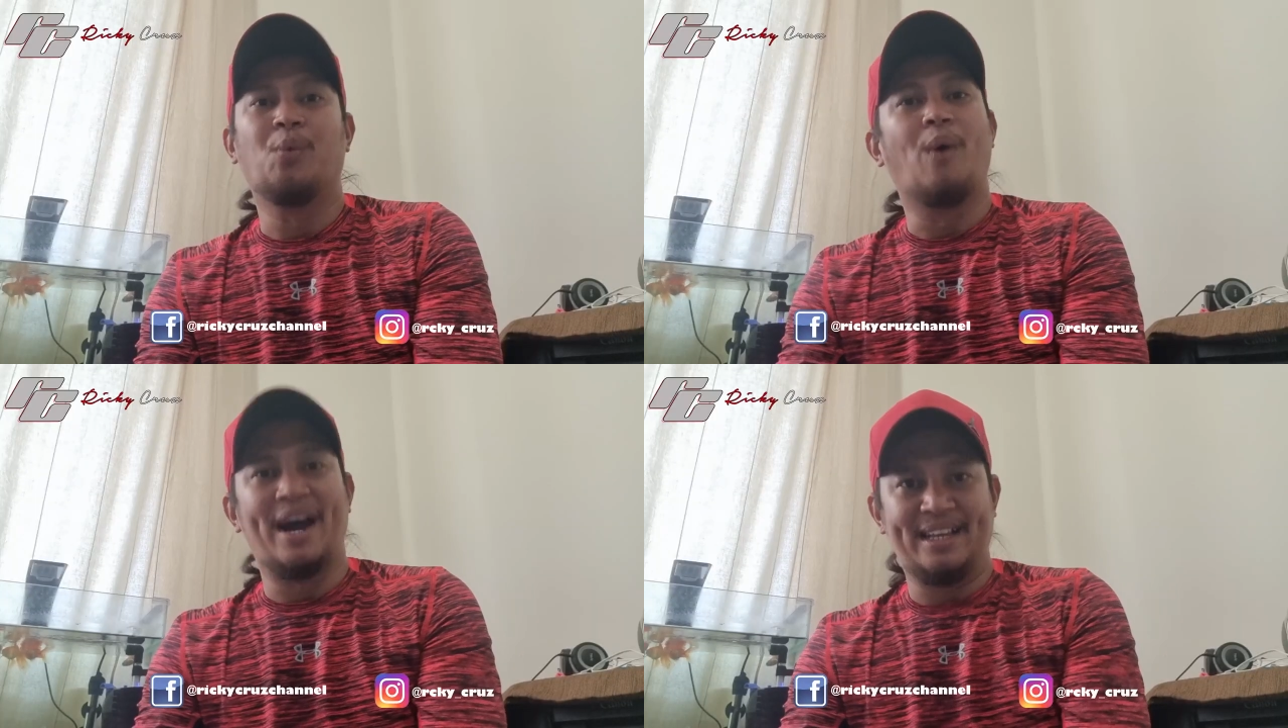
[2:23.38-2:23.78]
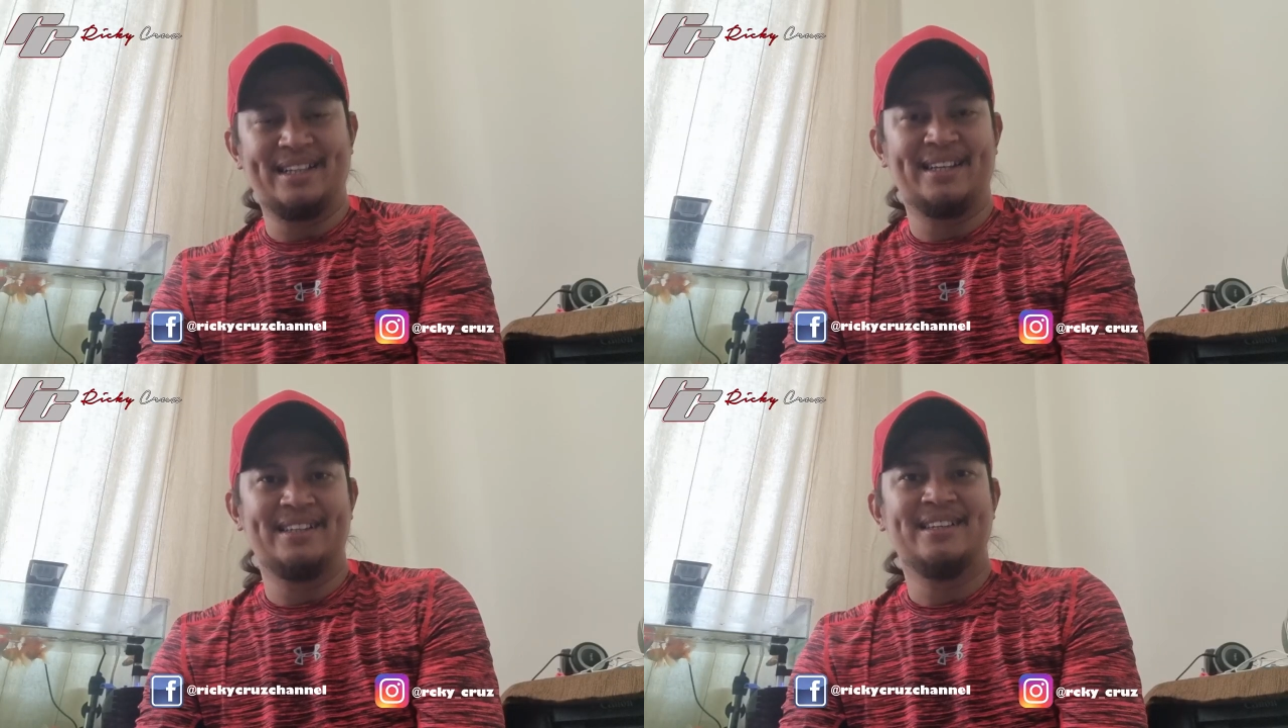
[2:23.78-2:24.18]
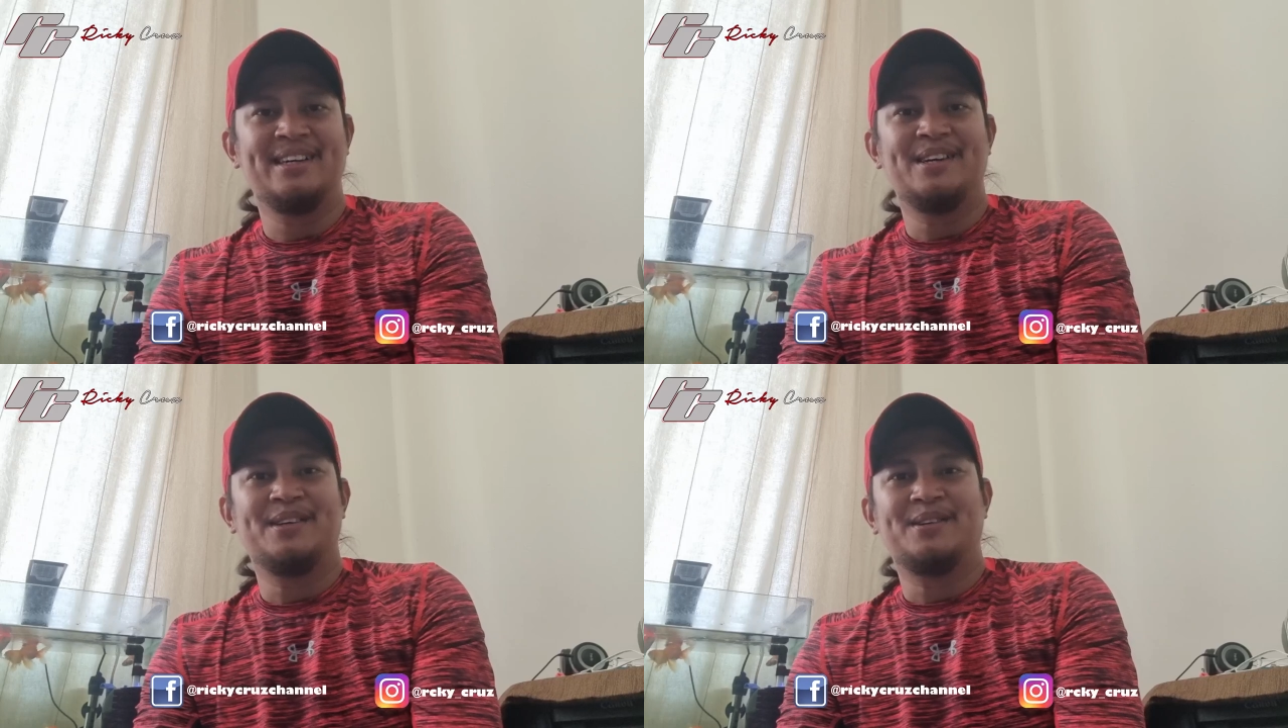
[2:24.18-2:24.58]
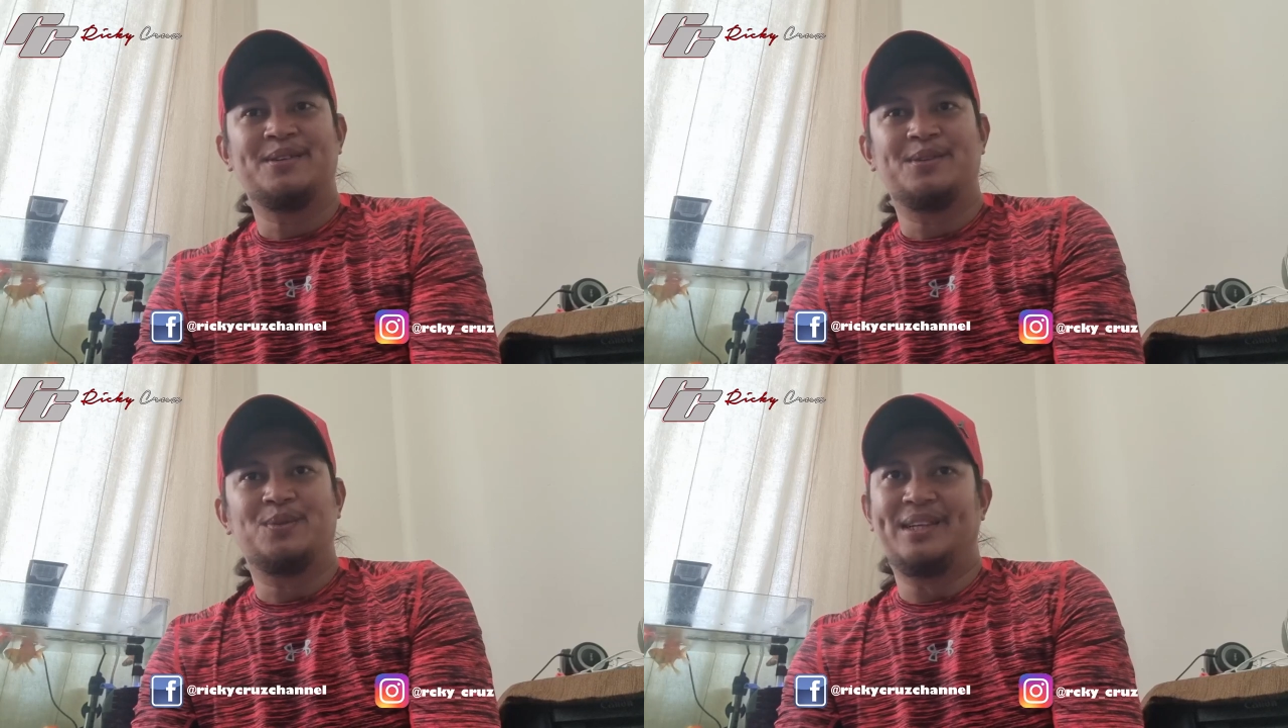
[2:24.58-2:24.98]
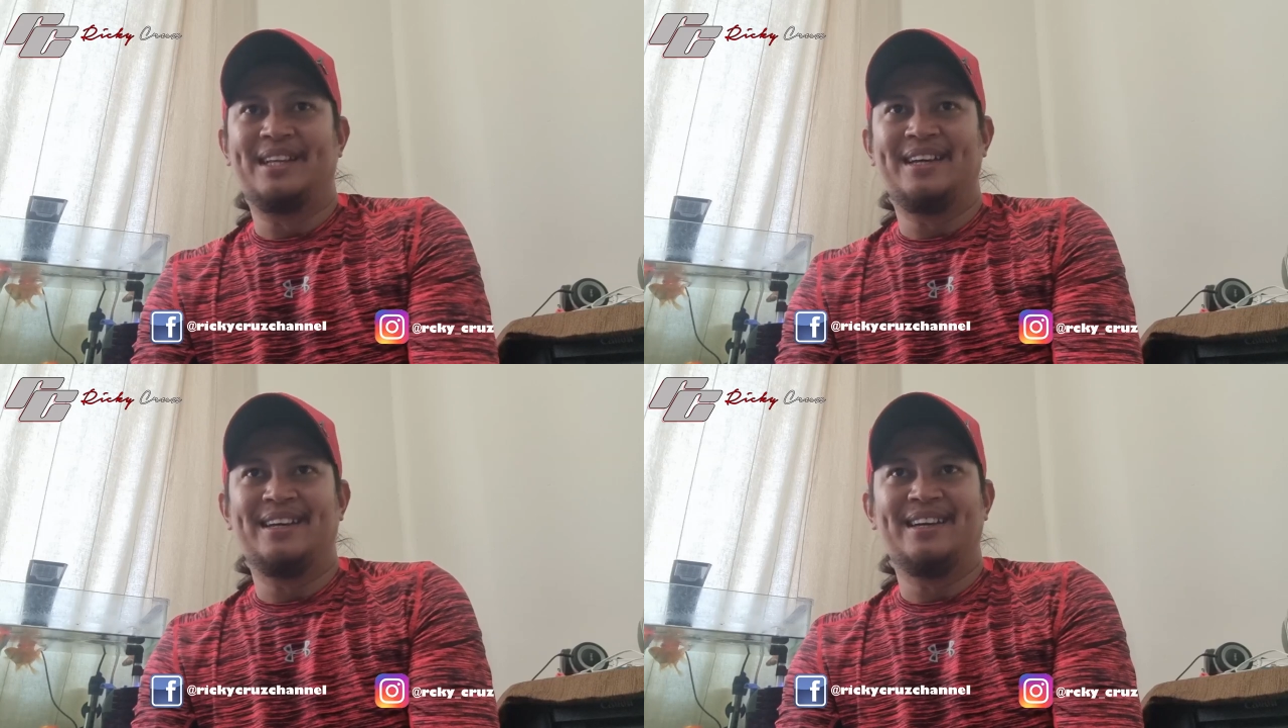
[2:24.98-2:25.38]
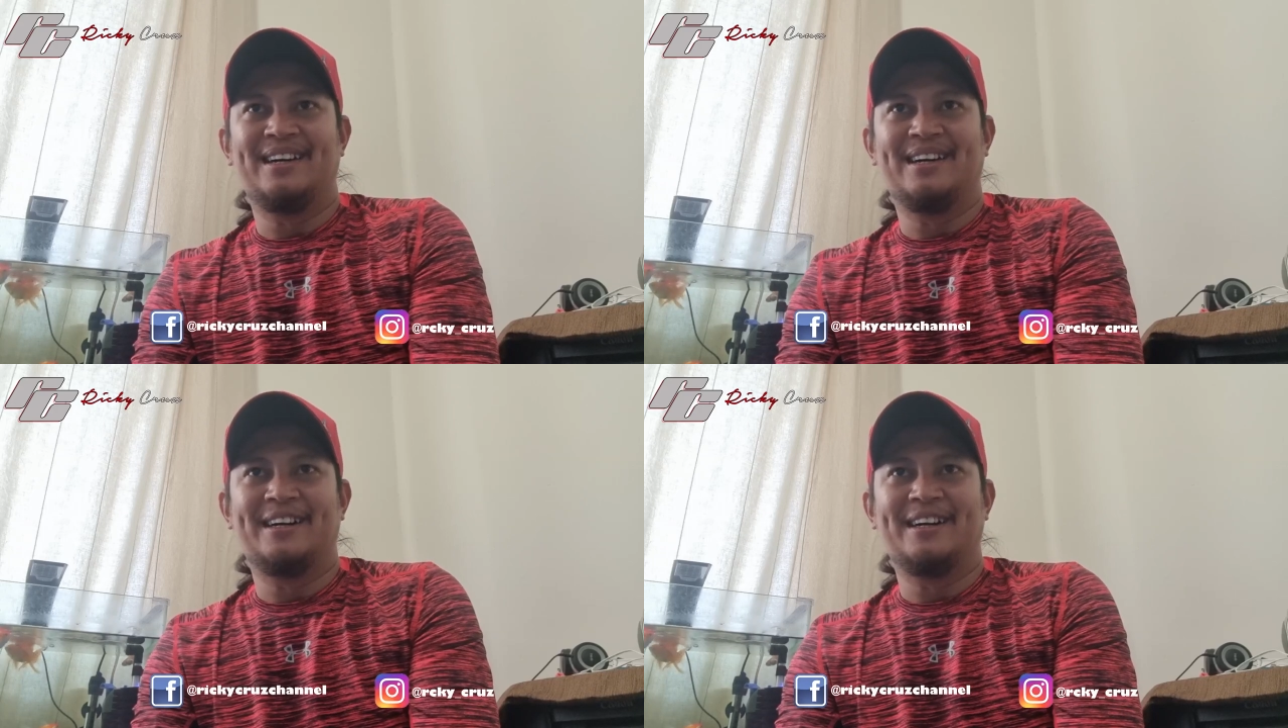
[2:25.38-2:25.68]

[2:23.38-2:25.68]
white with the